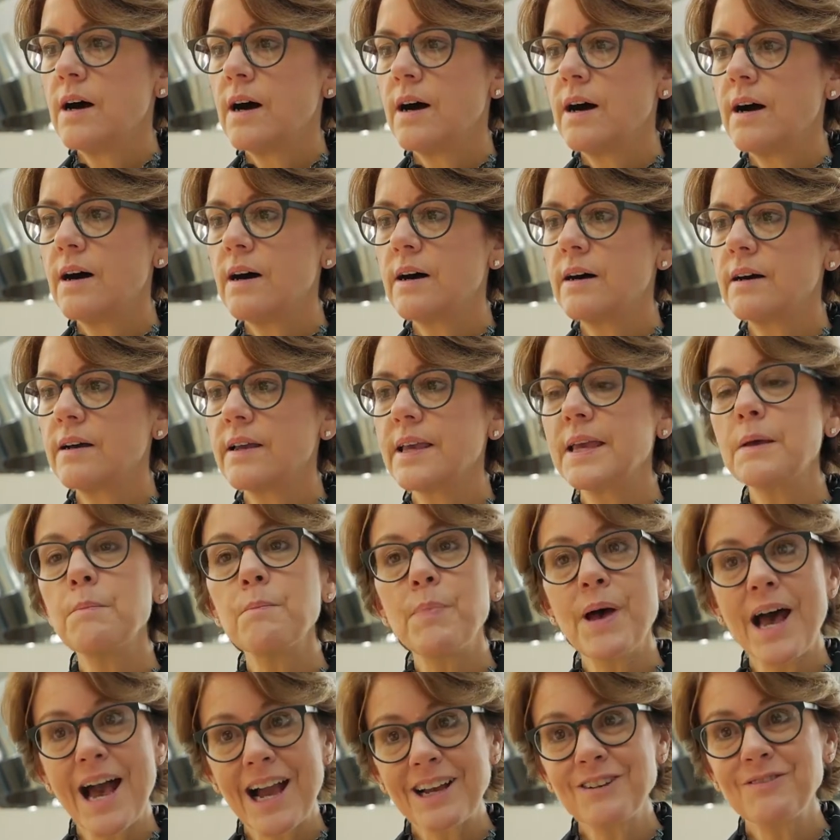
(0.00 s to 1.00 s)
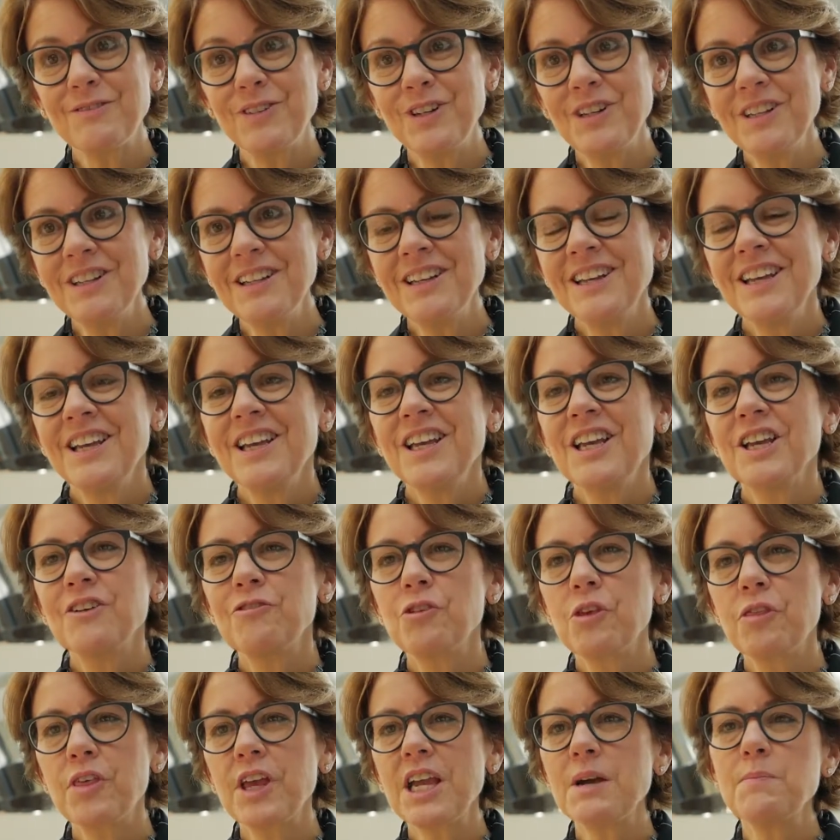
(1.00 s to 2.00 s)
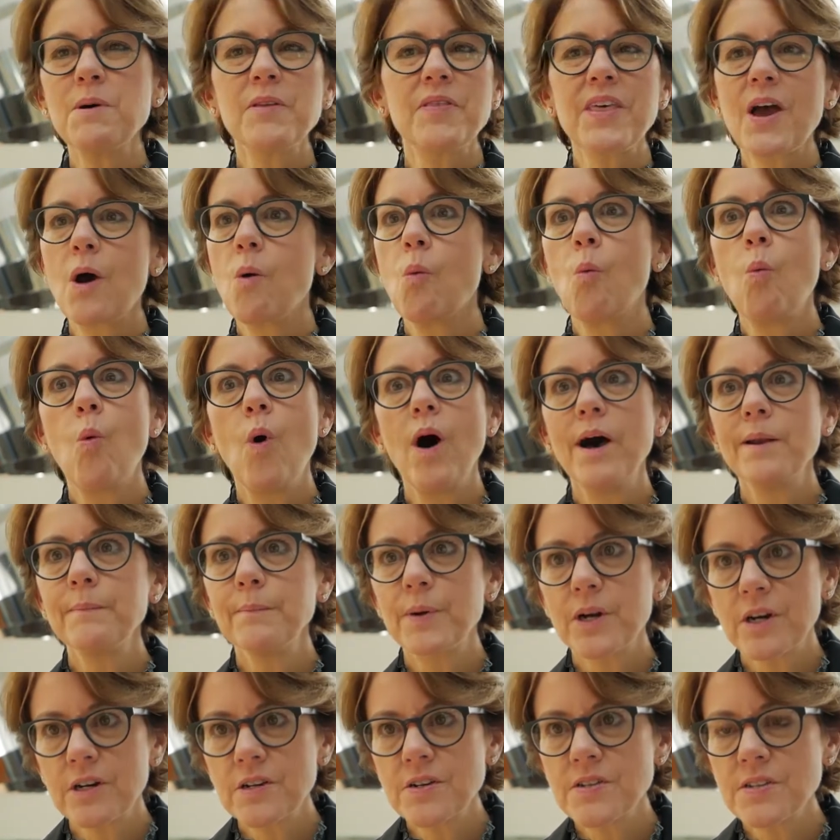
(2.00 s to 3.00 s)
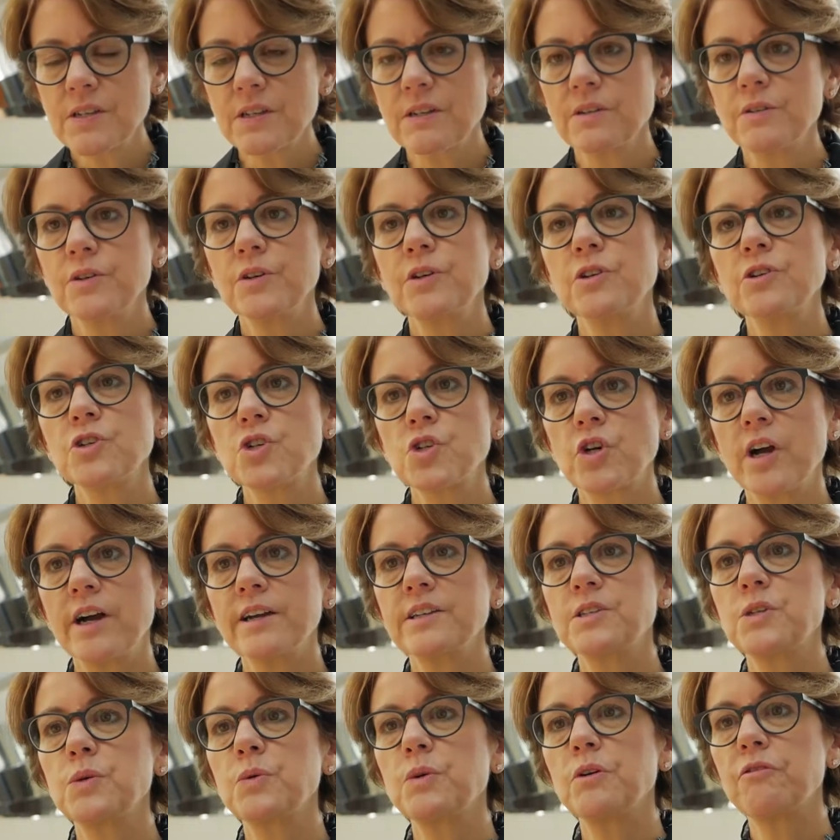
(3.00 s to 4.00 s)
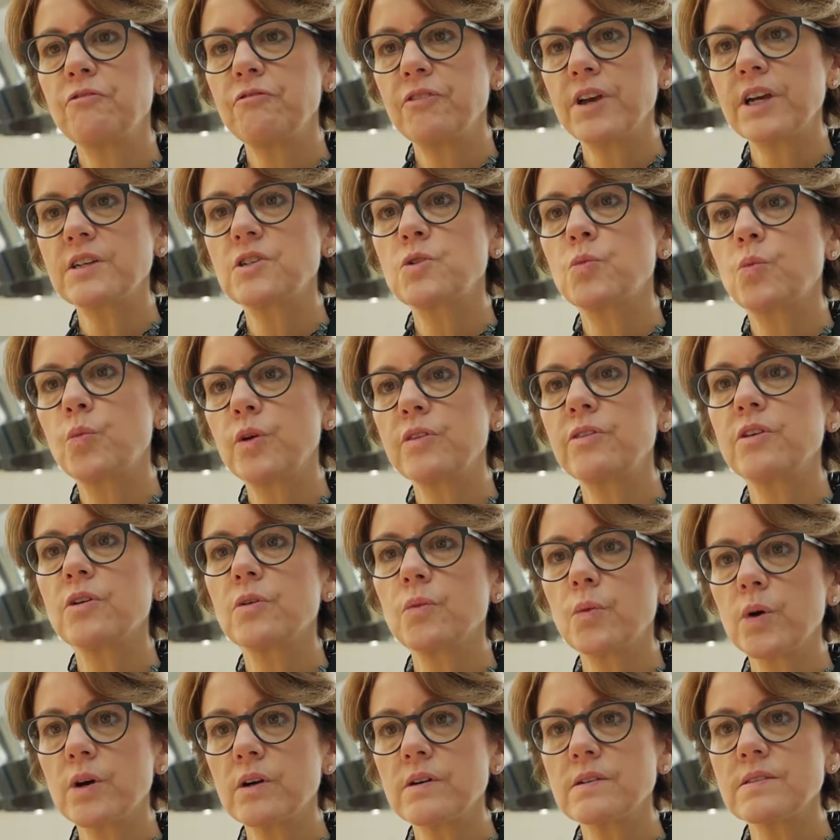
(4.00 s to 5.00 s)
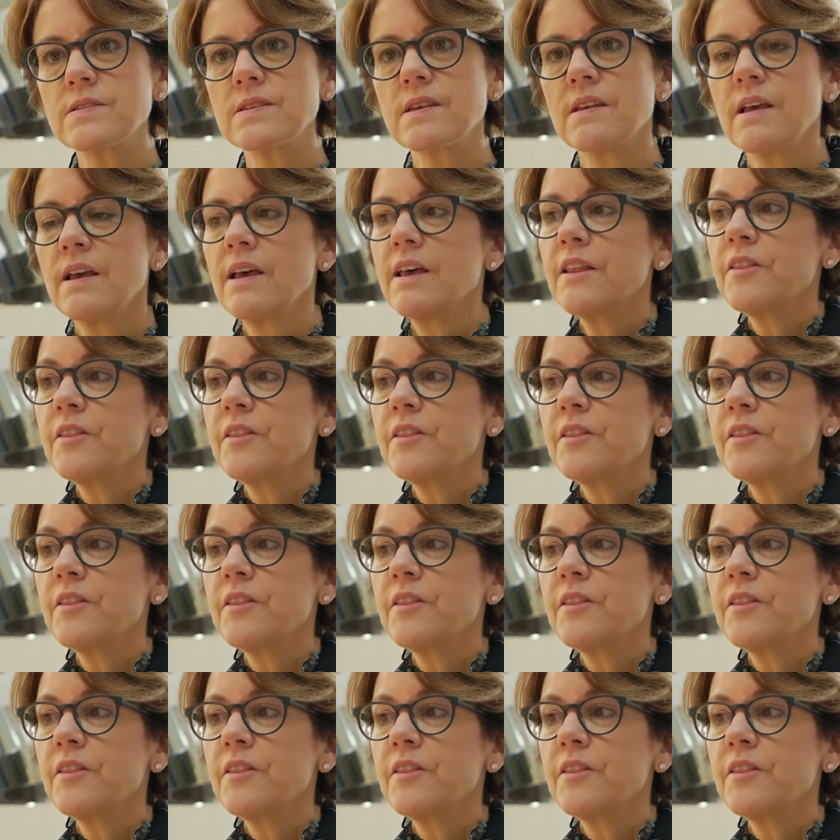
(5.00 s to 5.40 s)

impactful if you think about that one person who you're trying to affect with your words.